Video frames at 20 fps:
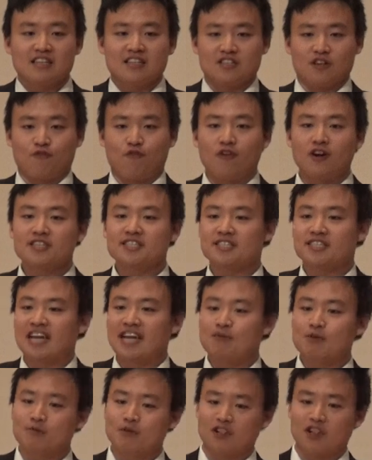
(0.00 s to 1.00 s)
The first
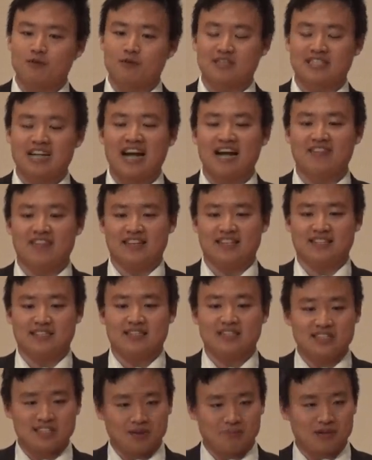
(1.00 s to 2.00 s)
type of global talents,
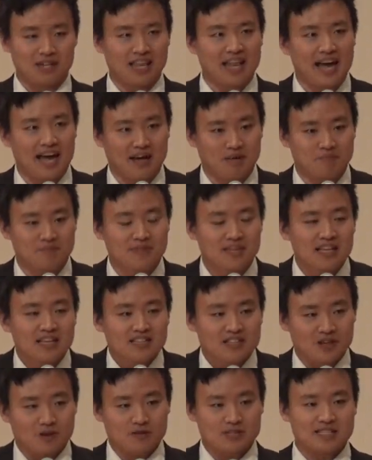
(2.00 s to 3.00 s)
some claim,
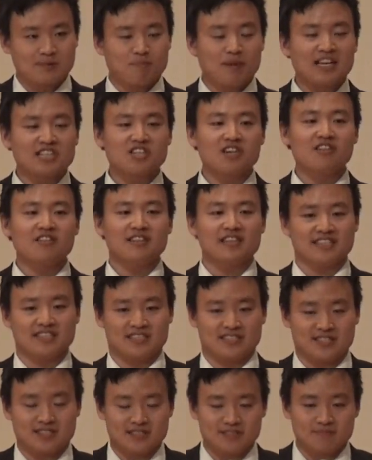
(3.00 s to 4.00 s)
the
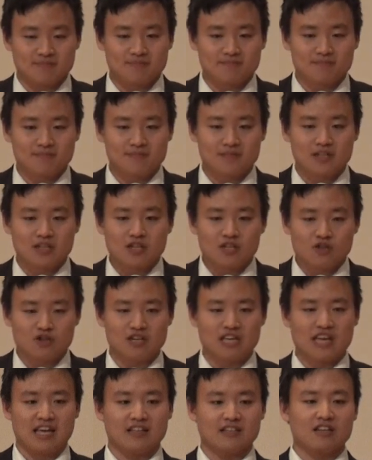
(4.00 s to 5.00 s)
specialists who
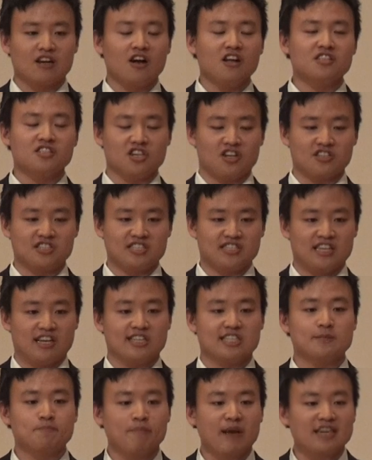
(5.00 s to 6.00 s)
can conduct their
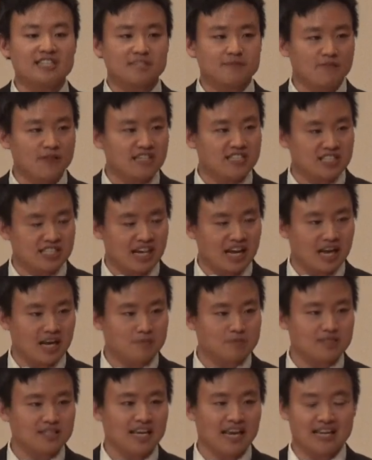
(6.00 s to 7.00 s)
specific
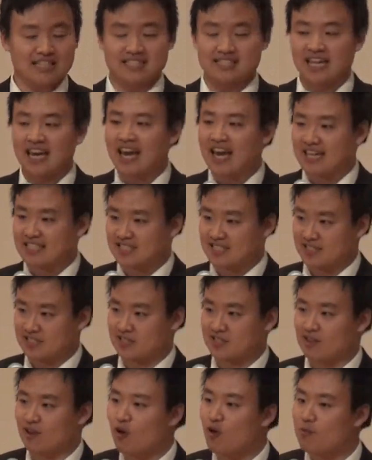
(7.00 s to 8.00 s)
jobs and
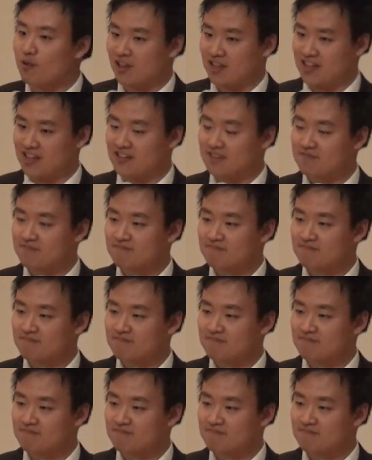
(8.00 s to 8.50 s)
tasks globally.